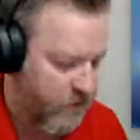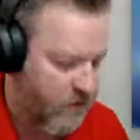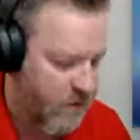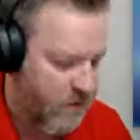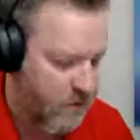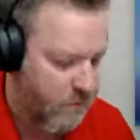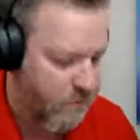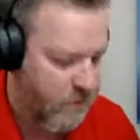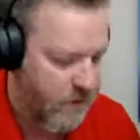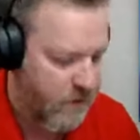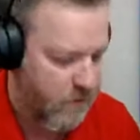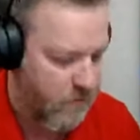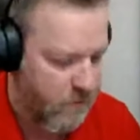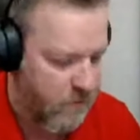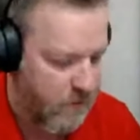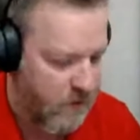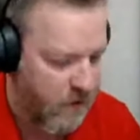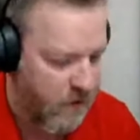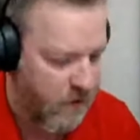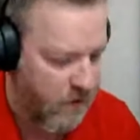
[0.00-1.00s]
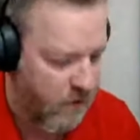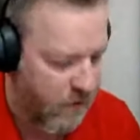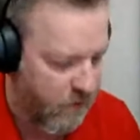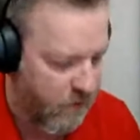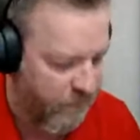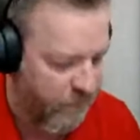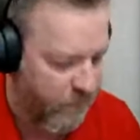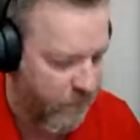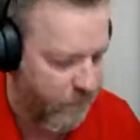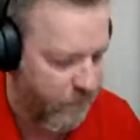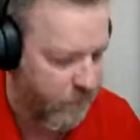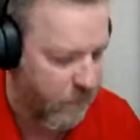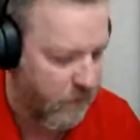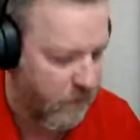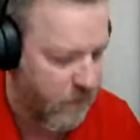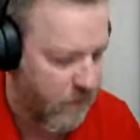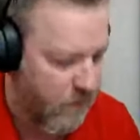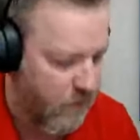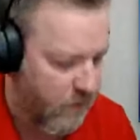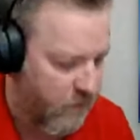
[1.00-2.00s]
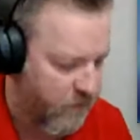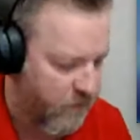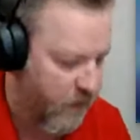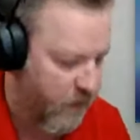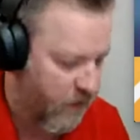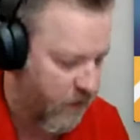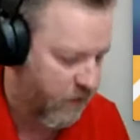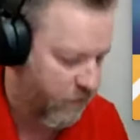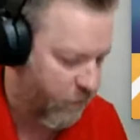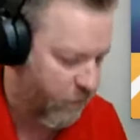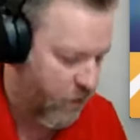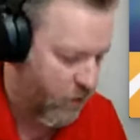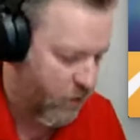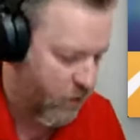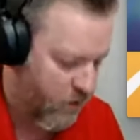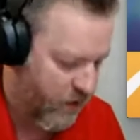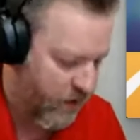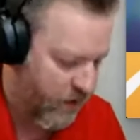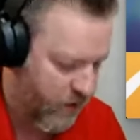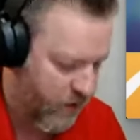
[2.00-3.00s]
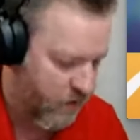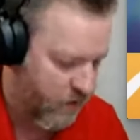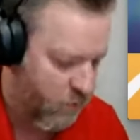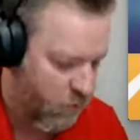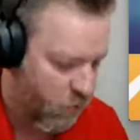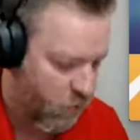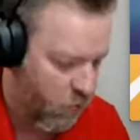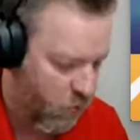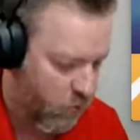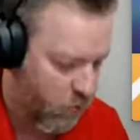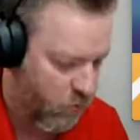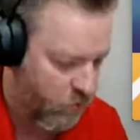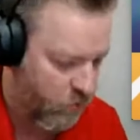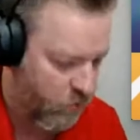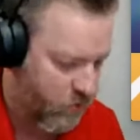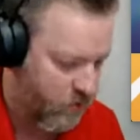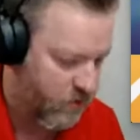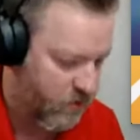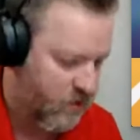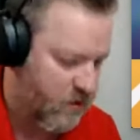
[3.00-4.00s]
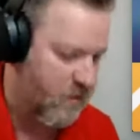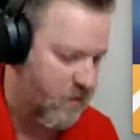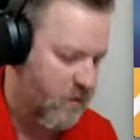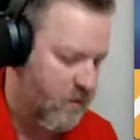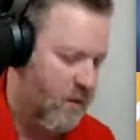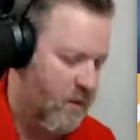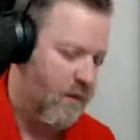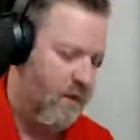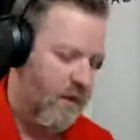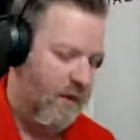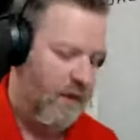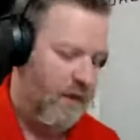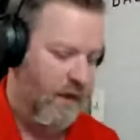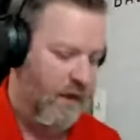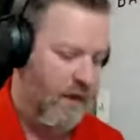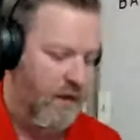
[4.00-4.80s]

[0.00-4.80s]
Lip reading: about of the throw ahead rules and